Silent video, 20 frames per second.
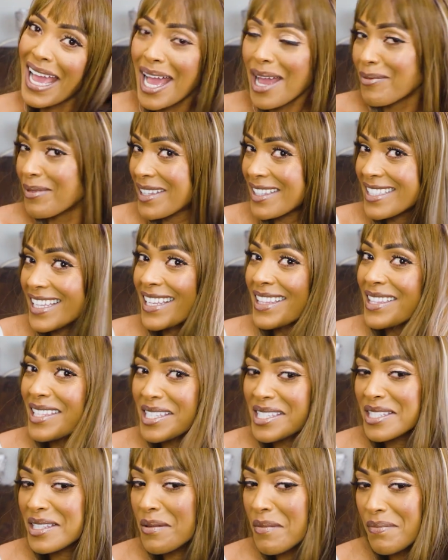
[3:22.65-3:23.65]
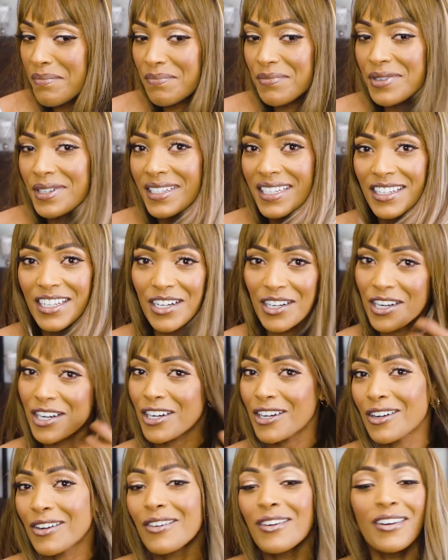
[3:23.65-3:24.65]
I'm gonna take this pretty
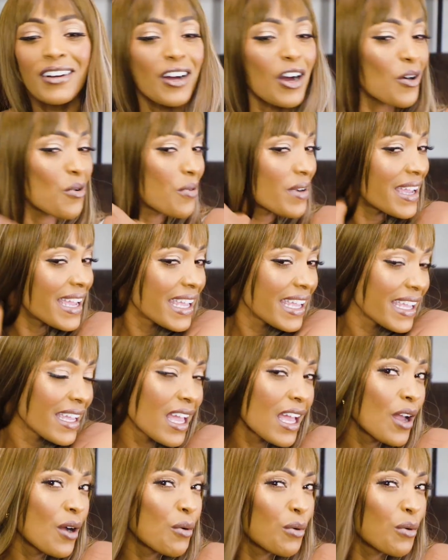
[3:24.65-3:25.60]
girl away.